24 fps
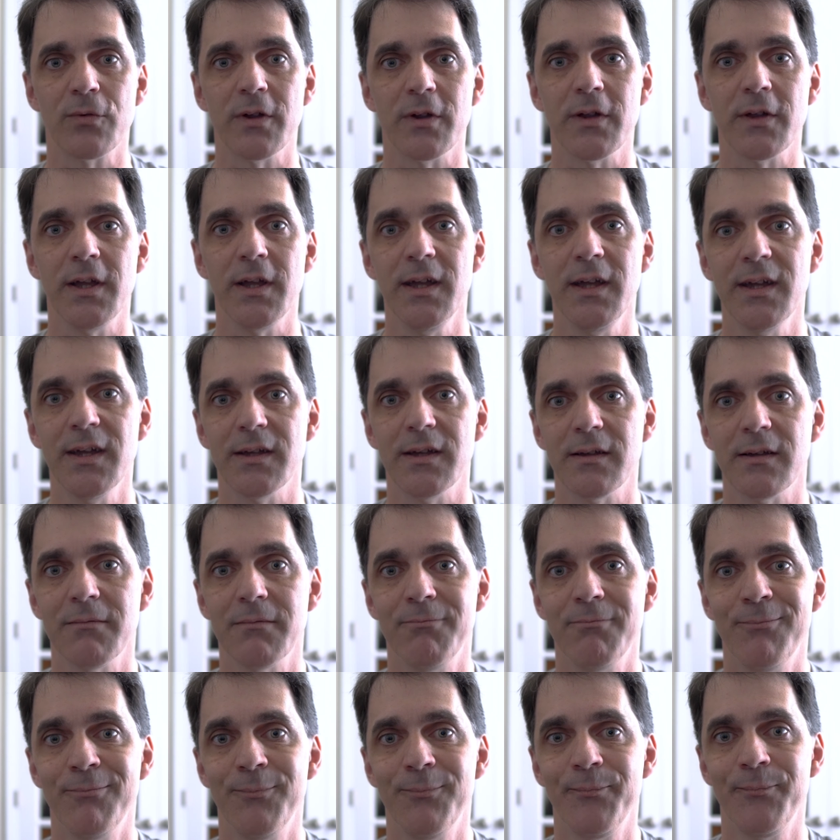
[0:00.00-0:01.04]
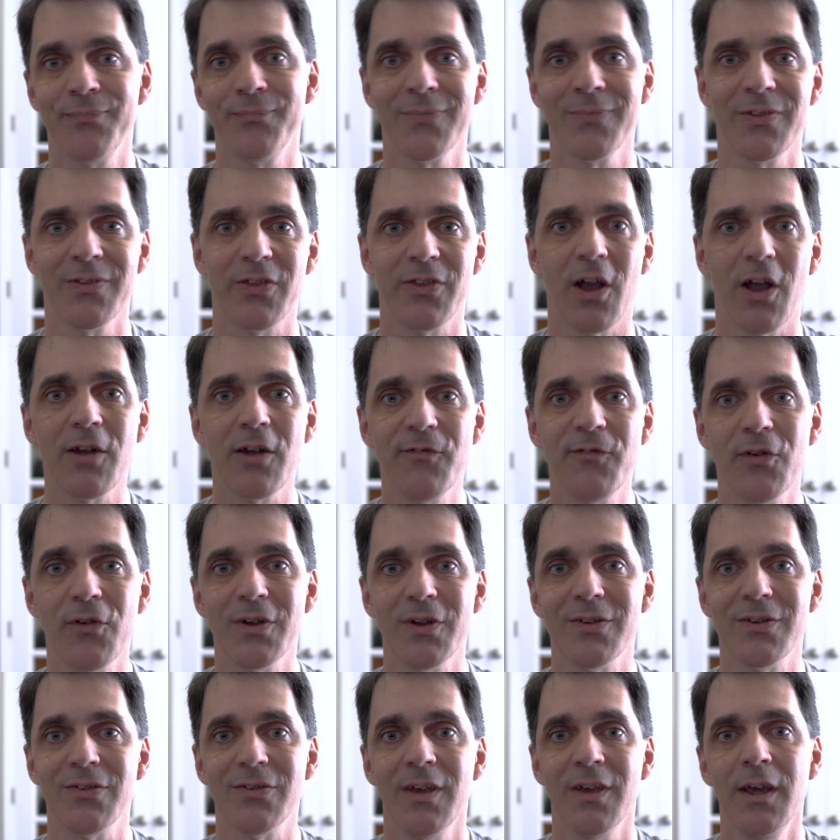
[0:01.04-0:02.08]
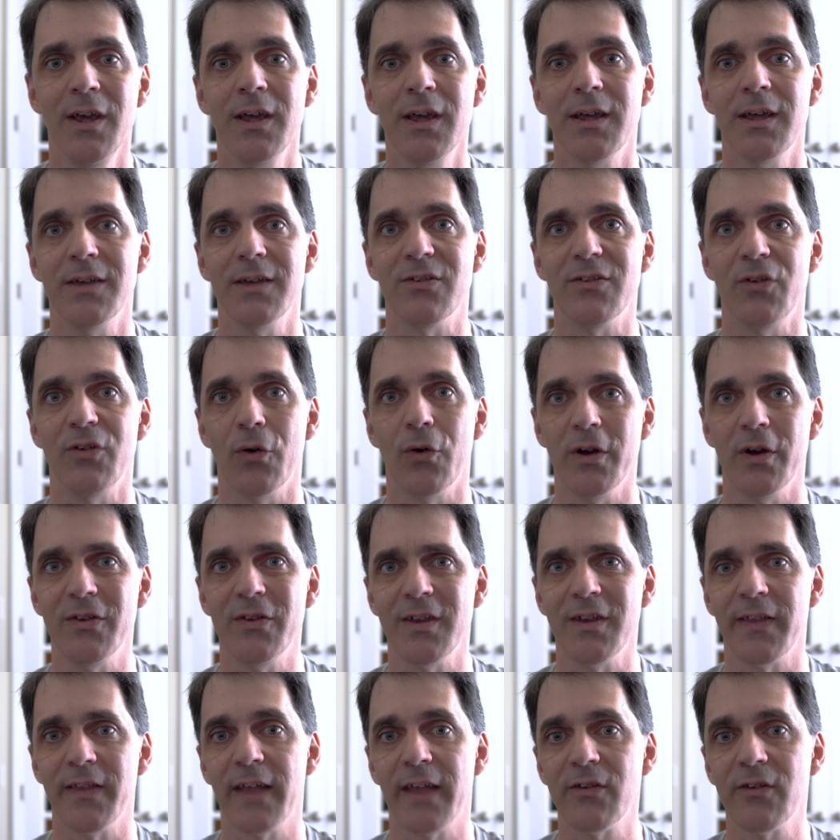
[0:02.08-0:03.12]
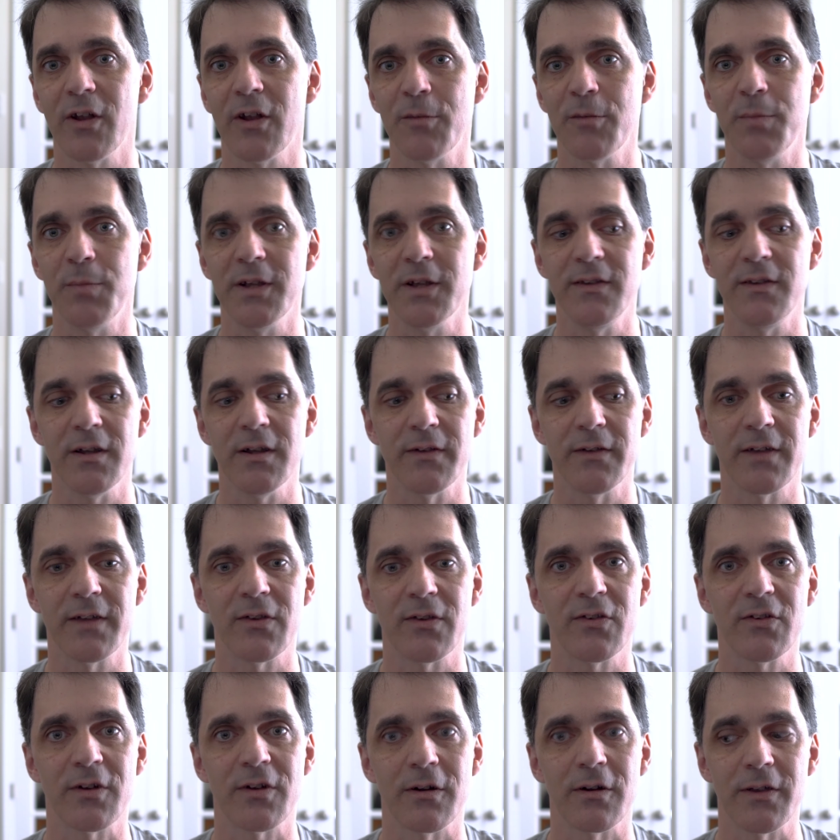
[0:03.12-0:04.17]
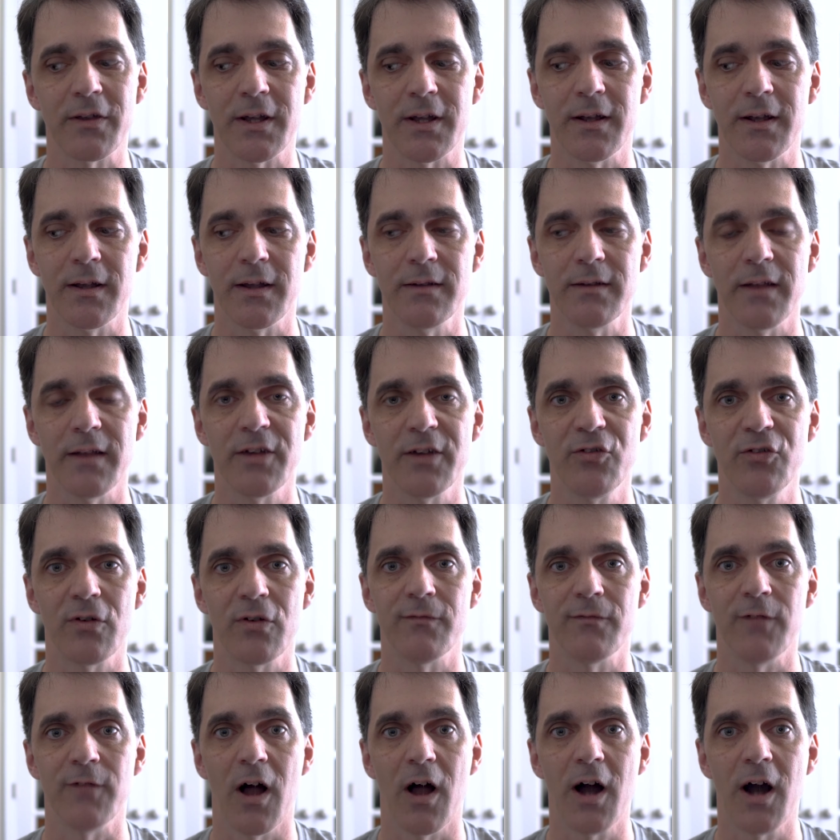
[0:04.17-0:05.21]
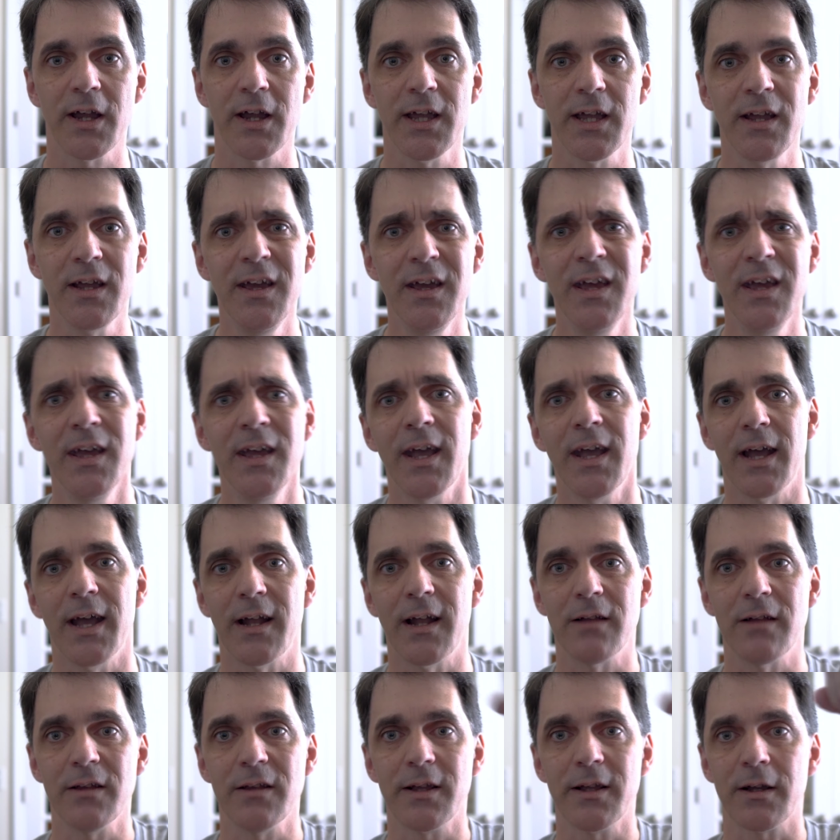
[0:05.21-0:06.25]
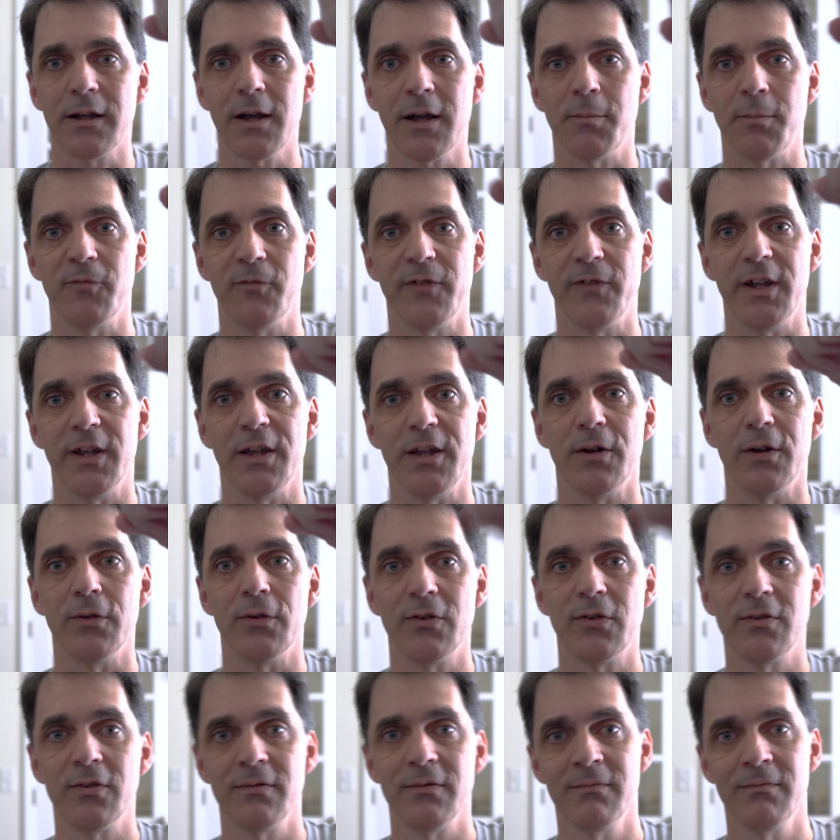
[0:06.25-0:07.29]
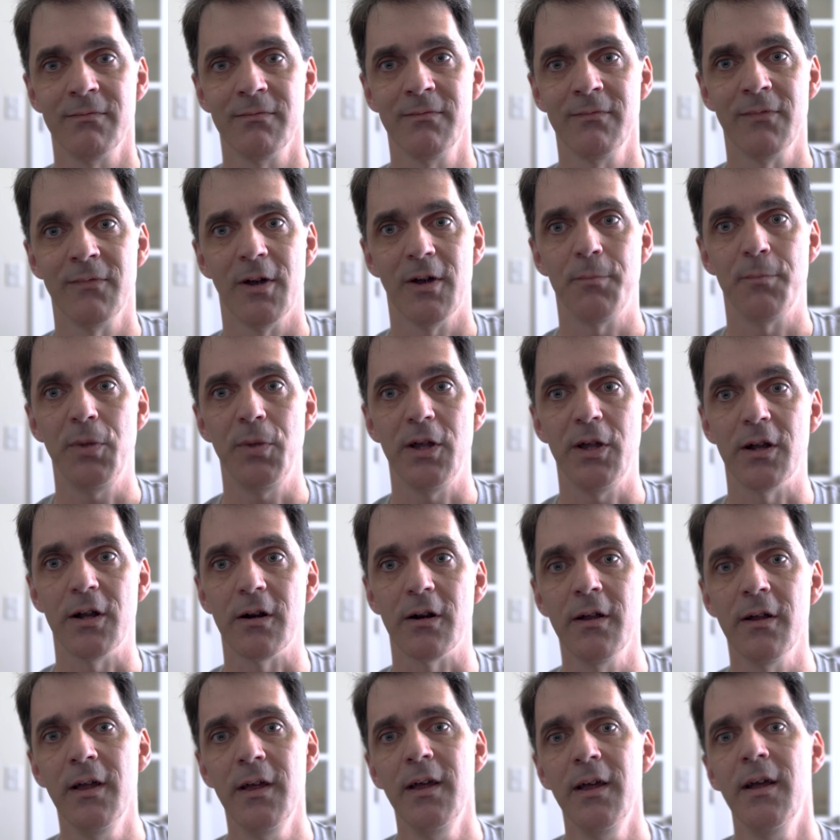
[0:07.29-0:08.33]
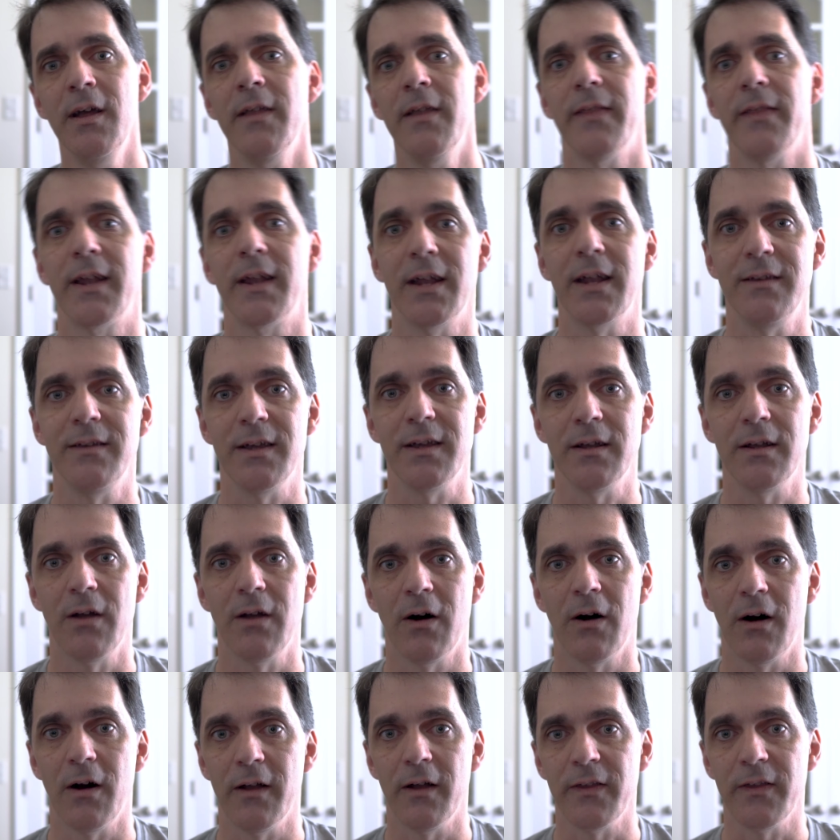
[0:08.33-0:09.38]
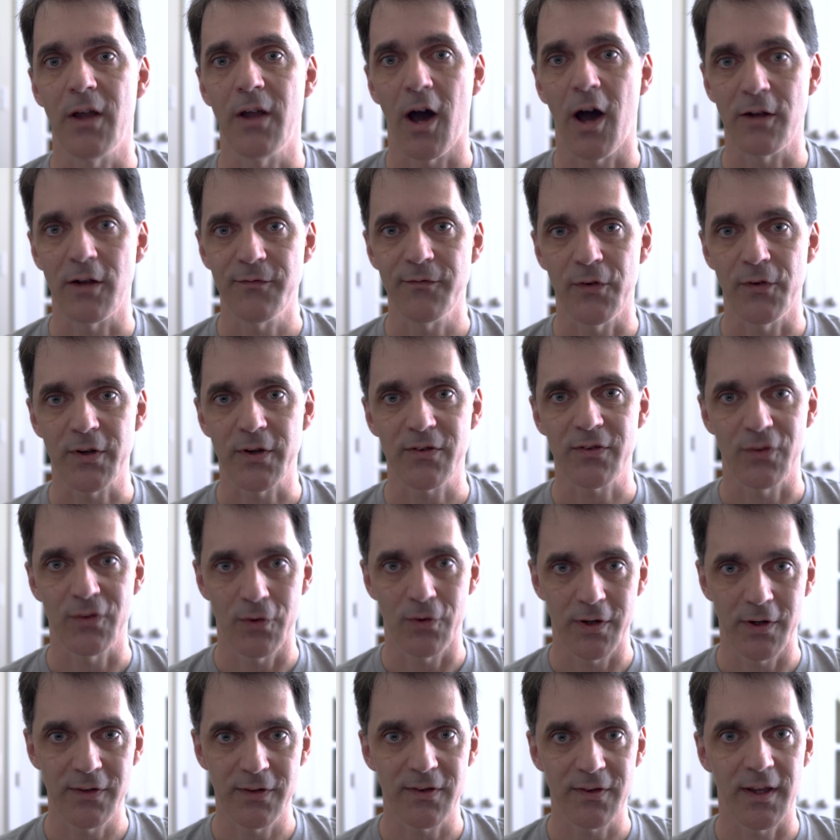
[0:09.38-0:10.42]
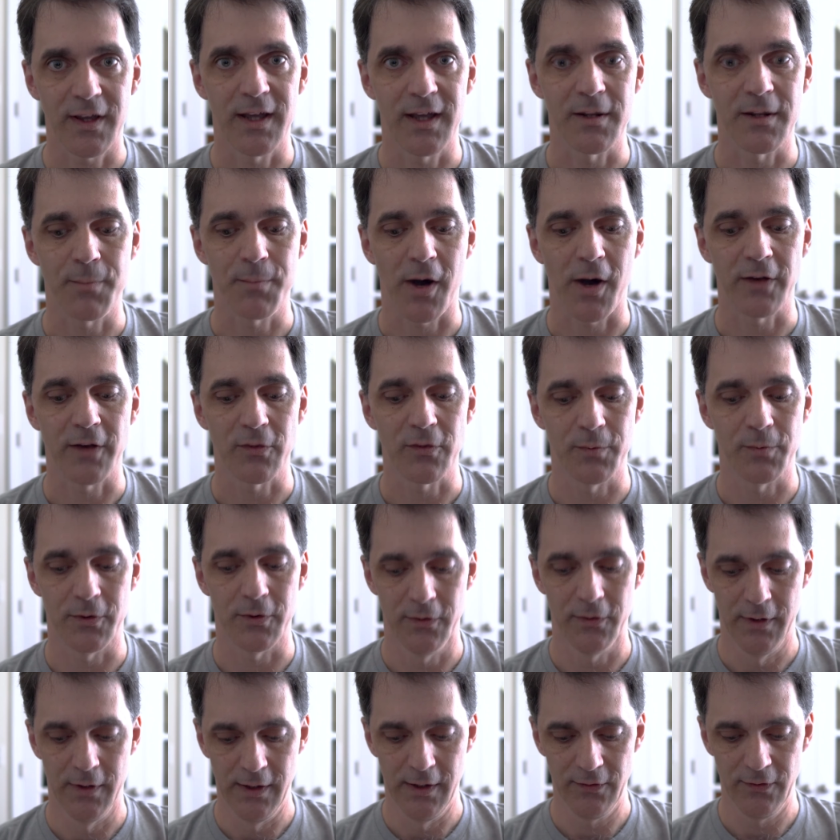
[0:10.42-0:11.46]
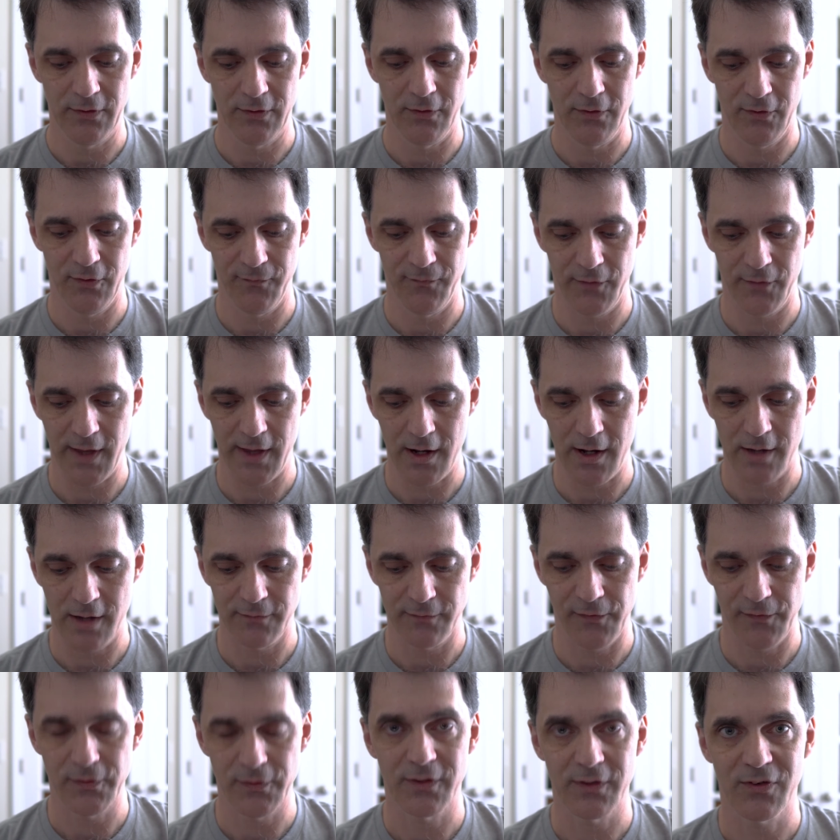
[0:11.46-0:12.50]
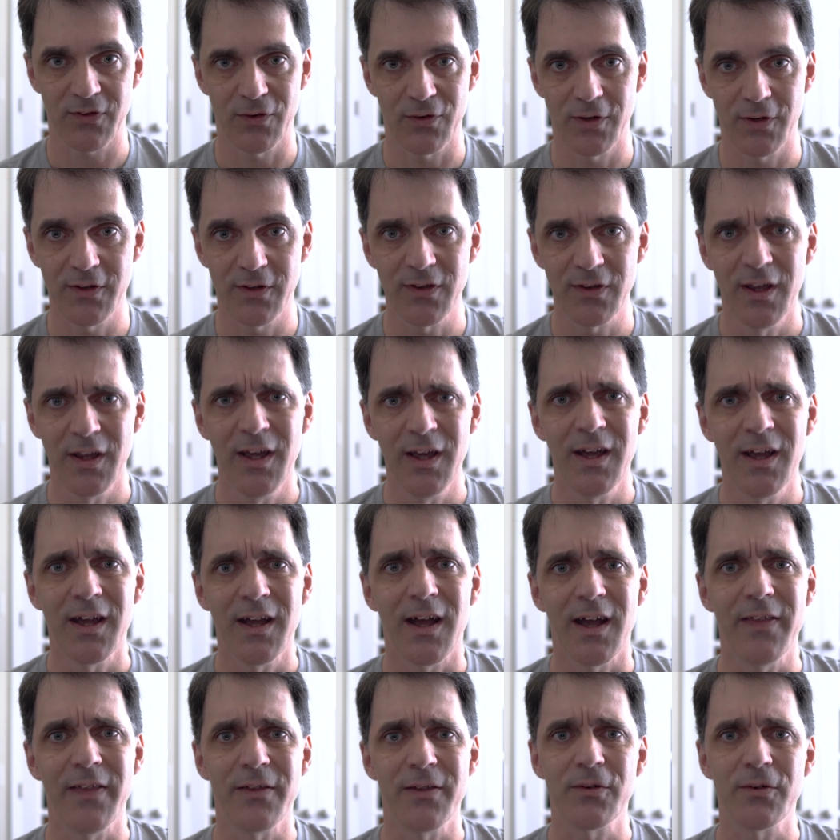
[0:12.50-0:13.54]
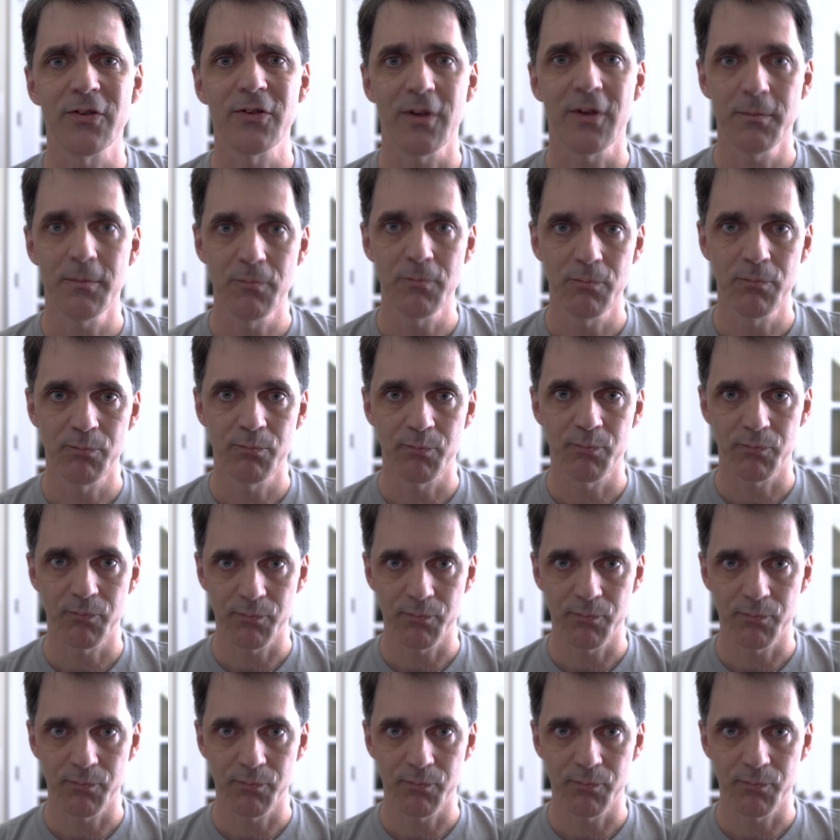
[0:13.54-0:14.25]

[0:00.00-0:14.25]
really, the autofocus is noisy, and that's not a big deal necessarily unless you're vlogging. And I'll link a couple videos up here that I did on the autofocus noise and a possible solution for that autofocus noise. And there's some